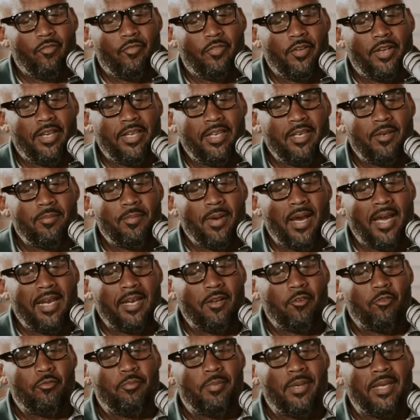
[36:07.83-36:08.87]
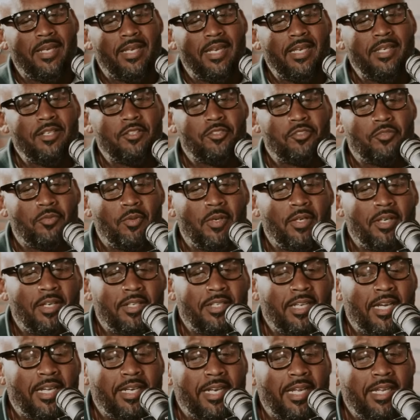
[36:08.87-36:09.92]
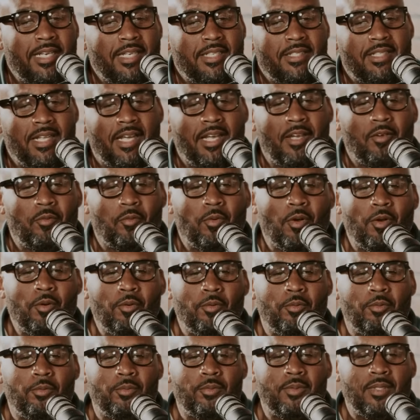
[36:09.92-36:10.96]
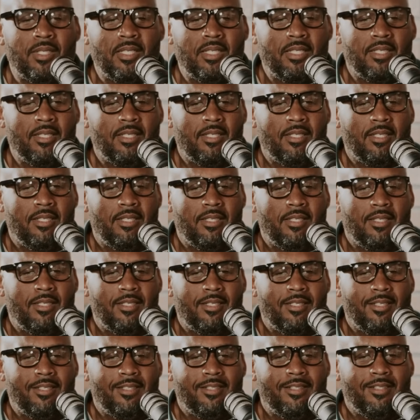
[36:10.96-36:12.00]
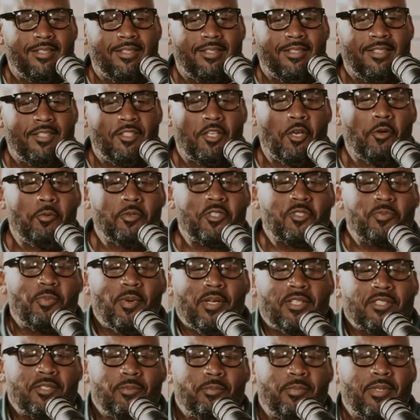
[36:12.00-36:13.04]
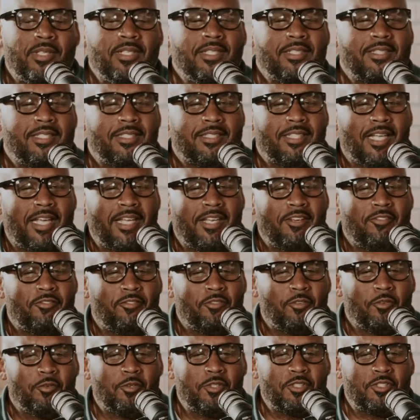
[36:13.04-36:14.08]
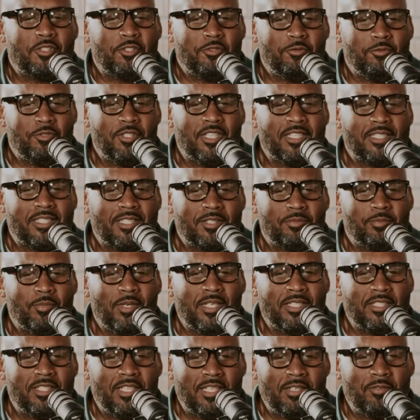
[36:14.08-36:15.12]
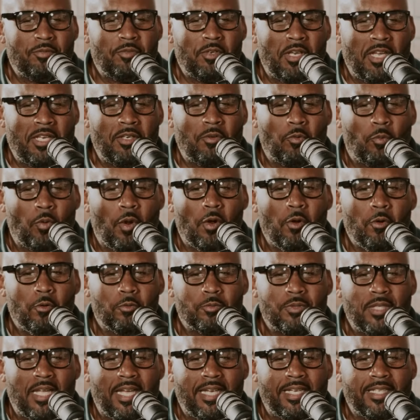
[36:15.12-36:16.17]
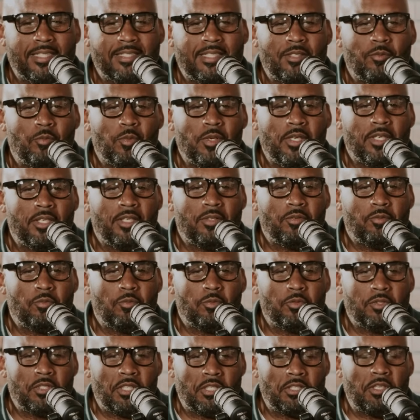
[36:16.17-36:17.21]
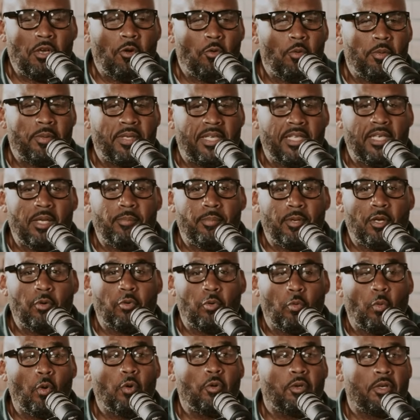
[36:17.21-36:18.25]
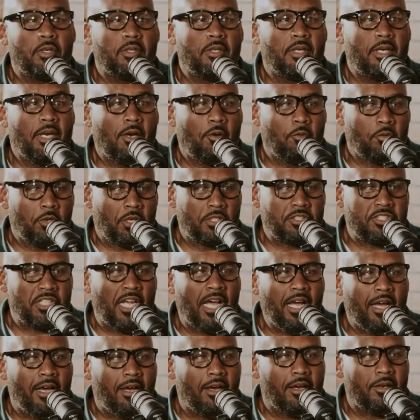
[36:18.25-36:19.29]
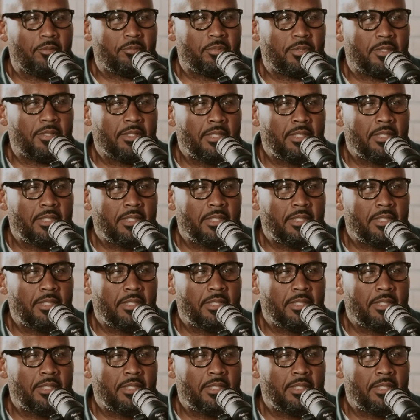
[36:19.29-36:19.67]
for anybody who's been in the street or done anything wrong, your responsibilities are influence you just as much in the wrong thing as it will to go get up and go to work on a job.